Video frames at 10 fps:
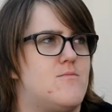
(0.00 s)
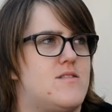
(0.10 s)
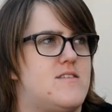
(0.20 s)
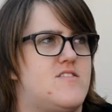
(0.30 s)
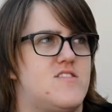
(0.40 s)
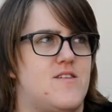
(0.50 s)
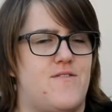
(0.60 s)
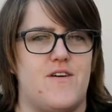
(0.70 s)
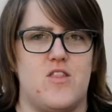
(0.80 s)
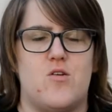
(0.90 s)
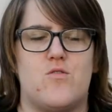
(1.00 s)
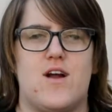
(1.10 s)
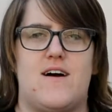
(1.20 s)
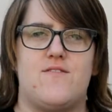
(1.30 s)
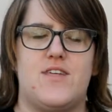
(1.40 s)
It's just a fun little
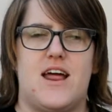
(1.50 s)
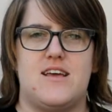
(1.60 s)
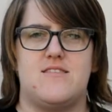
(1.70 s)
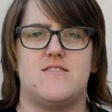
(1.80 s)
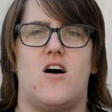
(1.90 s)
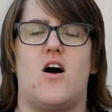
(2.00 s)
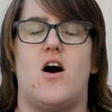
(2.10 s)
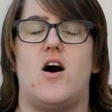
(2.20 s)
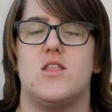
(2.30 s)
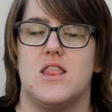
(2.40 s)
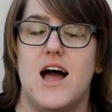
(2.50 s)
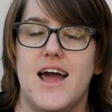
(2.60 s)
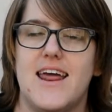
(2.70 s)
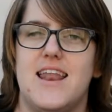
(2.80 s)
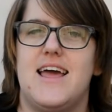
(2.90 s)
craft that I saw
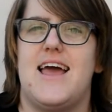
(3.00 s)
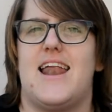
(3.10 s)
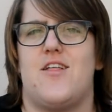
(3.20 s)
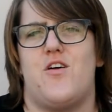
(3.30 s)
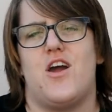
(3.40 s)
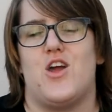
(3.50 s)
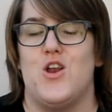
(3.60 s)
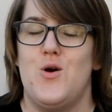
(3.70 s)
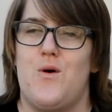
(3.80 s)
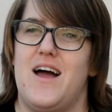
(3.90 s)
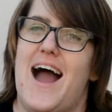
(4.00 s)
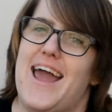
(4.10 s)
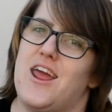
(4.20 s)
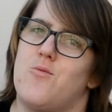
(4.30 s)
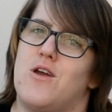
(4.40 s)
online, and I thought, you know what,
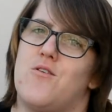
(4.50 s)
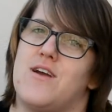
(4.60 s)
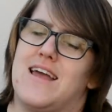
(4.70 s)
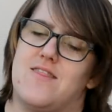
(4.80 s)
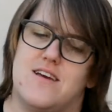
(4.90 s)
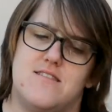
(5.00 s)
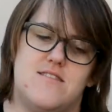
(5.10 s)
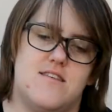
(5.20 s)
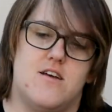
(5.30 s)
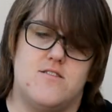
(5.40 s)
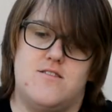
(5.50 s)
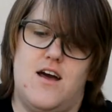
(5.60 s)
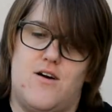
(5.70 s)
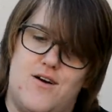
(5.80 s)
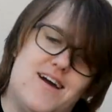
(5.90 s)
I could recreate this.
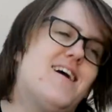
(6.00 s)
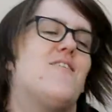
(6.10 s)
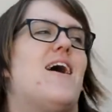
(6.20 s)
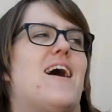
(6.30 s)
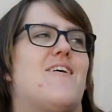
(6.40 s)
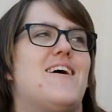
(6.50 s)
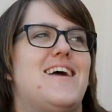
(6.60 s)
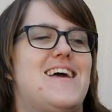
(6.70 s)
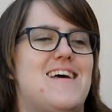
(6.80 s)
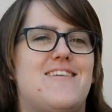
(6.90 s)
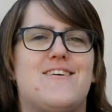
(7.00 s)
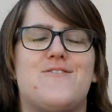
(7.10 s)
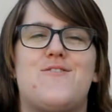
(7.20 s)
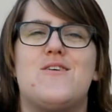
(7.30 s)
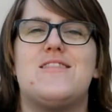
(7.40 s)
So, wow. So
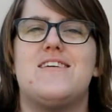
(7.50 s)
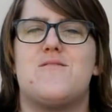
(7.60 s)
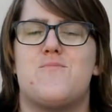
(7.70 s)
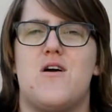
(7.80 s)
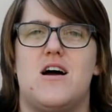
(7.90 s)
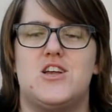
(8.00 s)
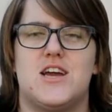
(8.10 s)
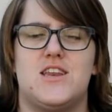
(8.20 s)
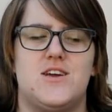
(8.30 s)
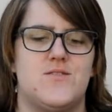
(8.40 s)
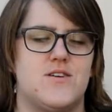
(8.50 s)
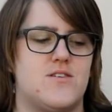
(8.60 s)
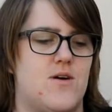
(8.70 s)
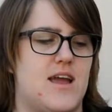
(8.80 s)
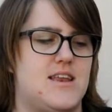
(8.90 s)
for this project, you're
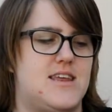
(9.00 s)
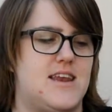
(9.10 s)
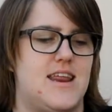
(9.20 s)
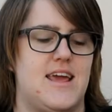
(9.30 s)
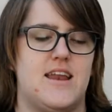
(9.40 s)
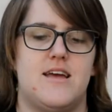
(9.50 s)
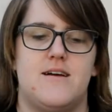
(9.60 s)
going to need